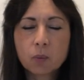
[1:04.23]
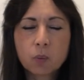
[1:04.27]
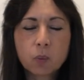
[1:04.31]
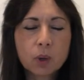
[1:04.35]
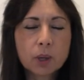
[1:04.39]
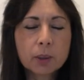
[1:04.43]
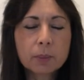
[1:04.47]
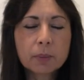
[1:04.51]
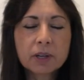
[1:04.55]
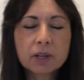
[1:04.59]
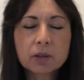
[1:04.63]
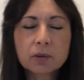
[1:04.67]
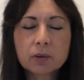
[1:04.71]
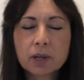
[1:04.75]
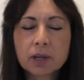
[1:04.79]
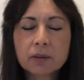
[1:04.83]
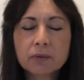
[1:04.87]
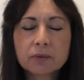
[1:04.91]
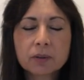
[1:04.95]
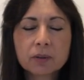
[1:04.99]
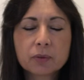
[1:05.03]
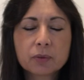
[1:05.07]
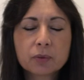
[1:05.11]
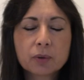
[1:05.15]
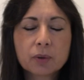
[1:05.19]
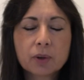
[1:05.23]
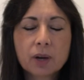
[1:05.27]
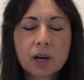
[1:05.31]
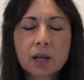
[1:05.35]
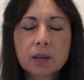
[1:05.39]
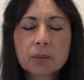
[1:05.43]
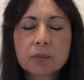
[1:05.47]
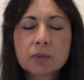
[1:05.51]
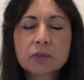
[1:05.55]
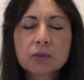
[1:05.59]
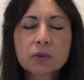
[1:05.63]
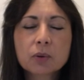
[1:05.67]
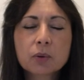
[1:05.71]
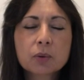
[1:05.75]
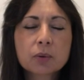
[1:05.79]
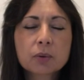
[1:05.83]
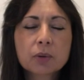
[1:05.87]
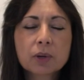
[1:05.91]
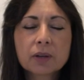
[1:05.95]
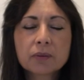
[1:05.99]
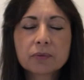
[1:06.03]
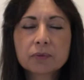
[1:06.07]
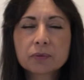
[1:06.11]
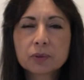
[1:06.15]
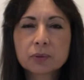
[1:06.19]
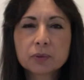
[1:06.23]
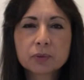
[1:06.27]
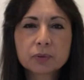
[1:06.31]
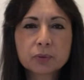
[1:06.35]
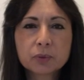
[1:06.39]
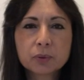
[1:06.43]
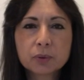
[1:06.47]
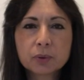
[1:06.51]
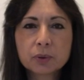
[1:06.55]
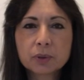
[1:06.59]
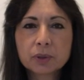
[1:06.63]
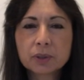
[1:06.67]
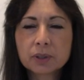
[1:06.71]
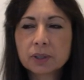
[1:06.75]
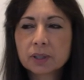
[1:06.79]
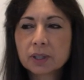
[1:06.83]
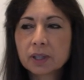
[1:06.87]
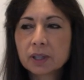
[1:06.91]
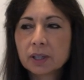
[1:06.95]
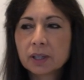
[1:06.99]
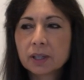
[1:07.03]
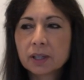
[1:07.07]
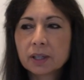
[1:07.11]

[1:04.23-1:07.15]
what am i grateful for i am so grateful for